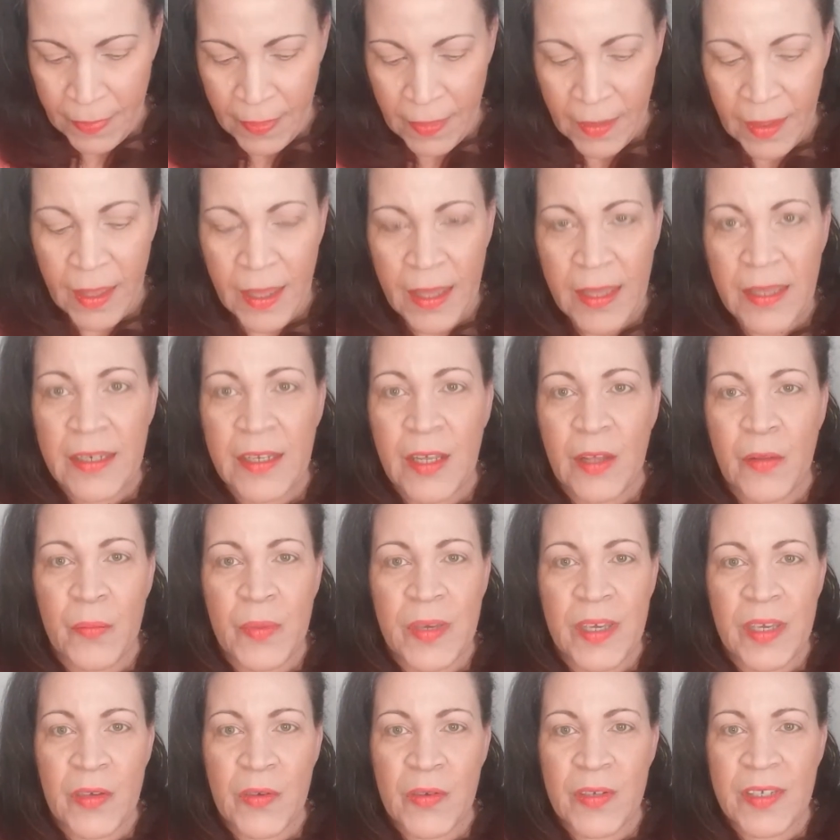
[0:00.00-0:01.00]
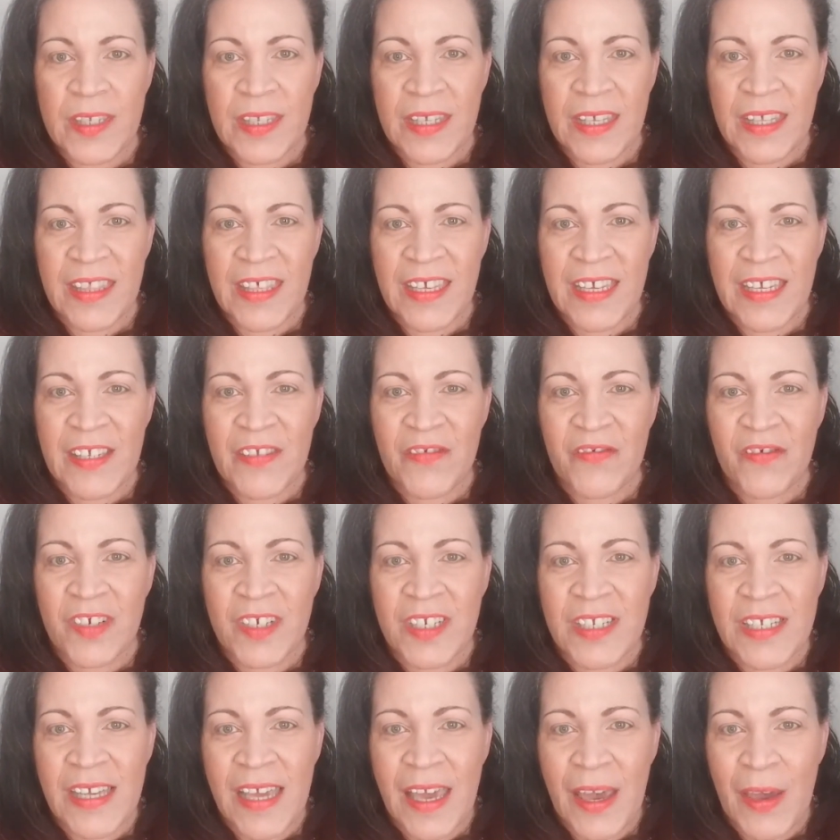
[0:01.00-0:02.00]
And I'll be using these for
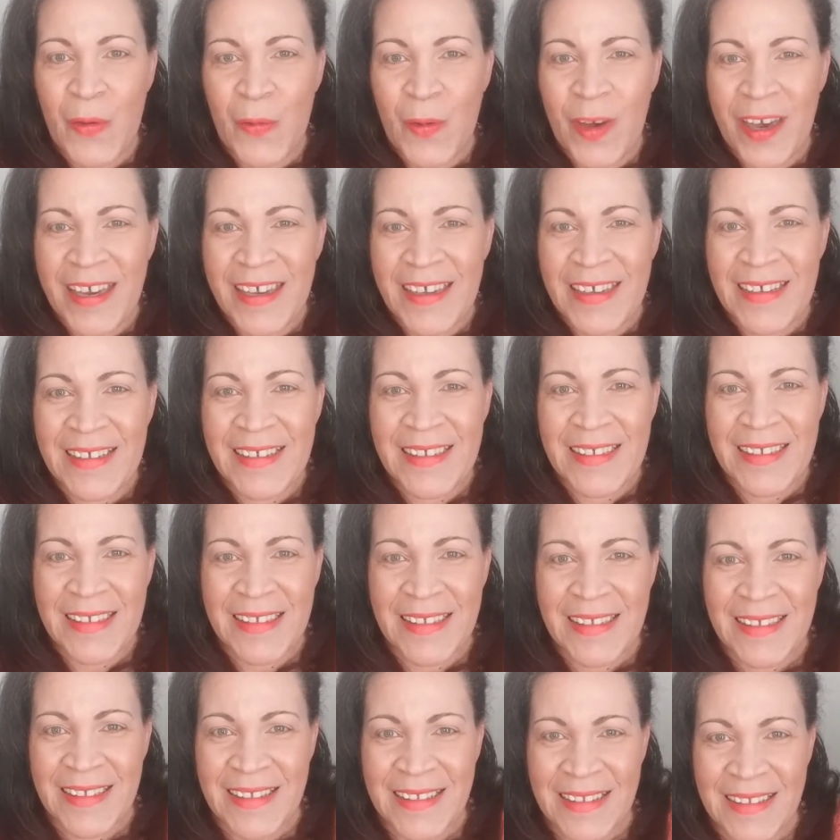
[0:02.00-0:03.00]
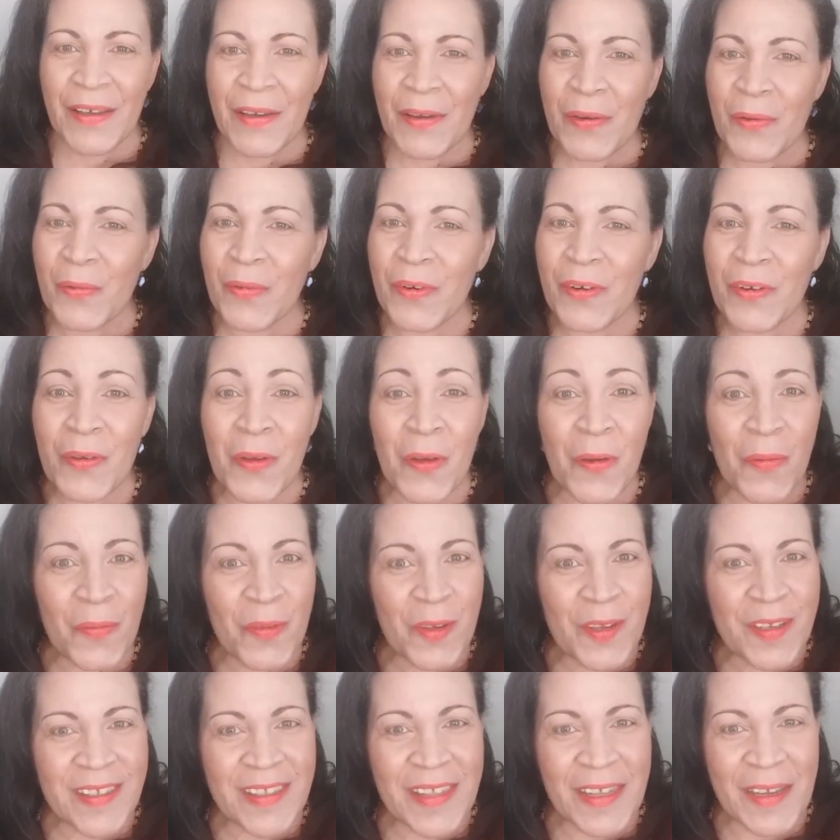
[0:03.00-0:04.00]
DIYs. We're
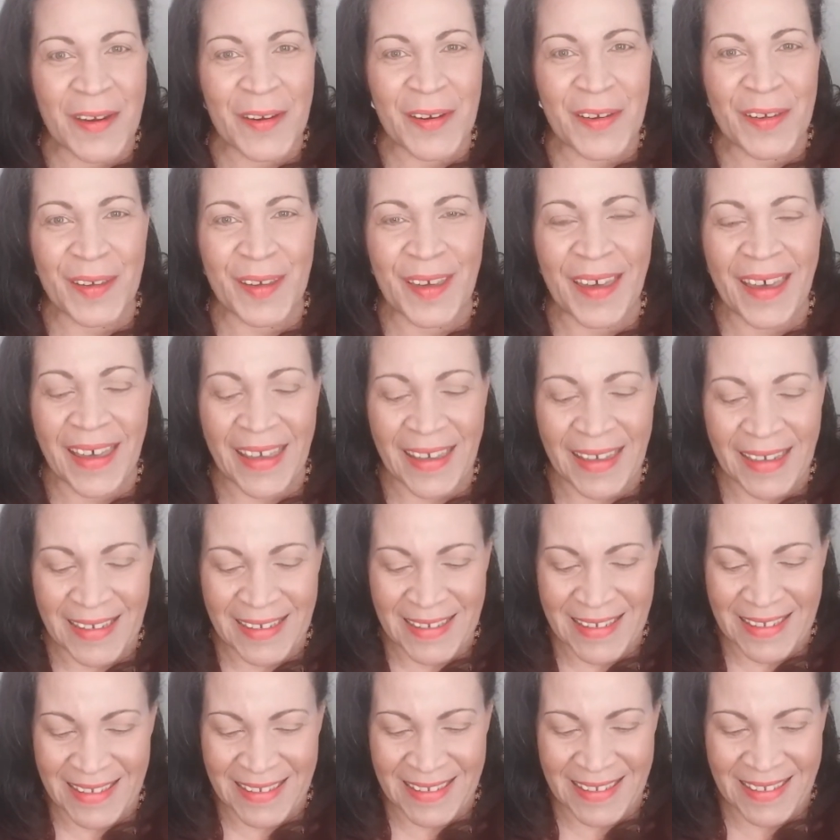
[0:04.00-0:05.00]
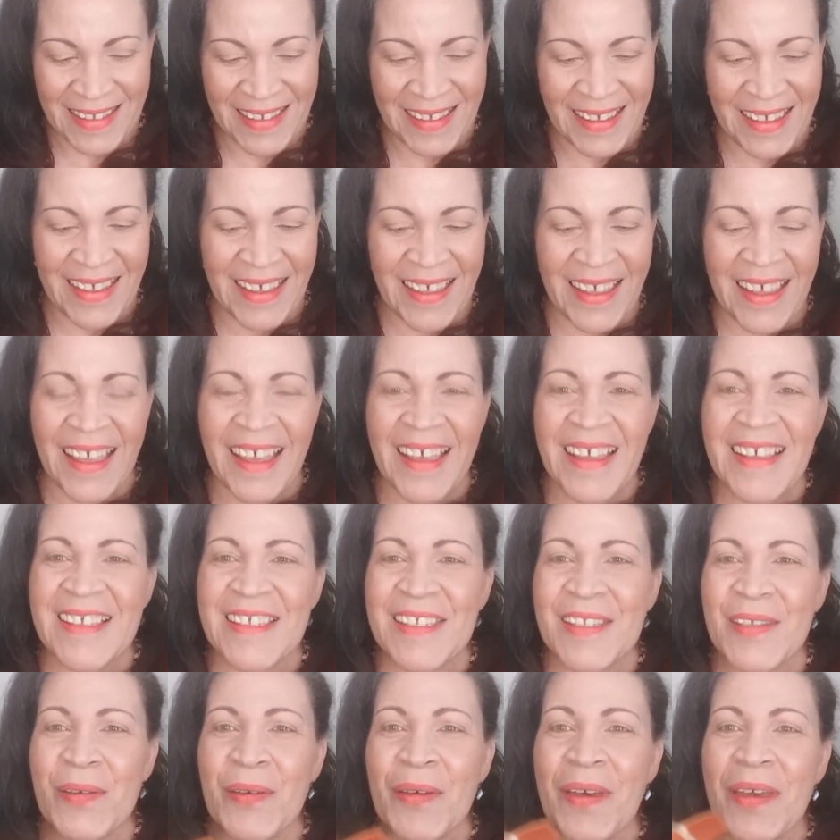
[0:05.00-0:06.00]
almost there, you guys.
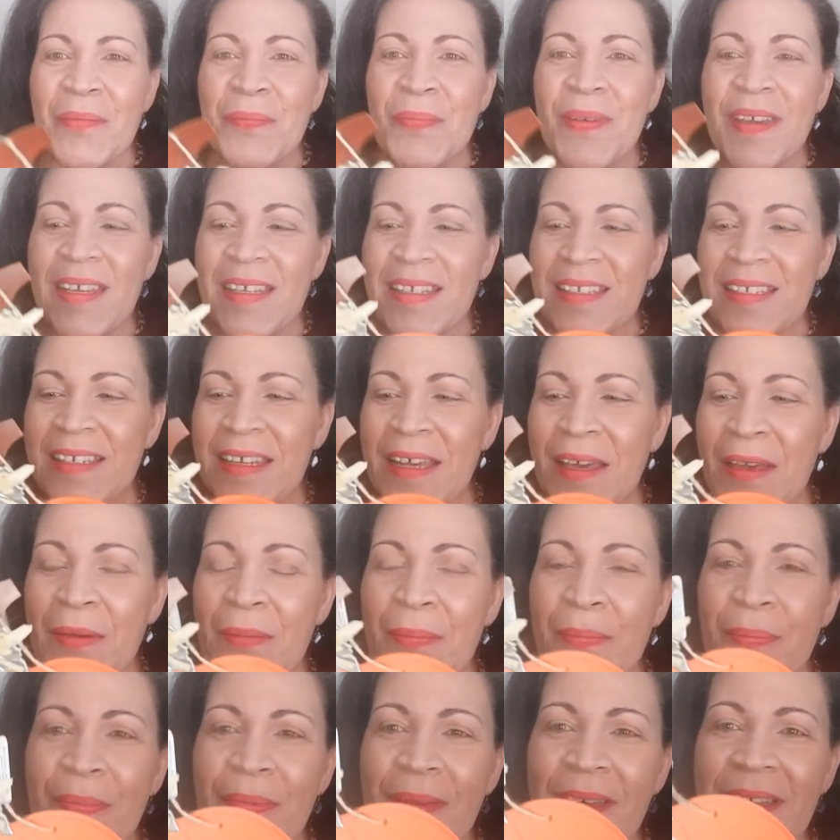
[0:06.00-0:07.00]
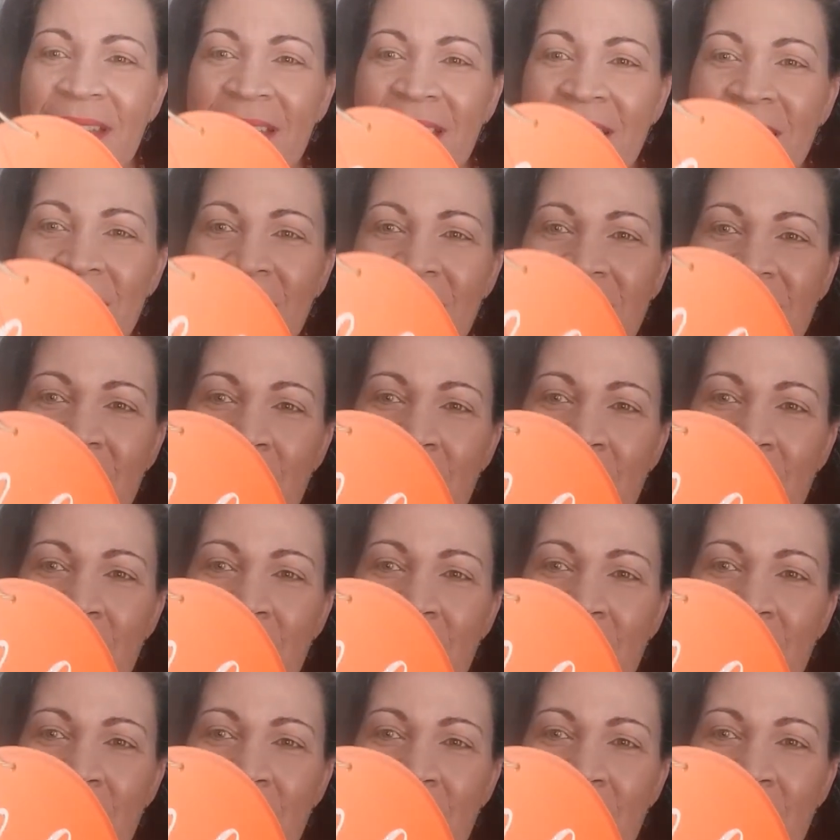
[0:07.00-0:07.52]
So I picked up some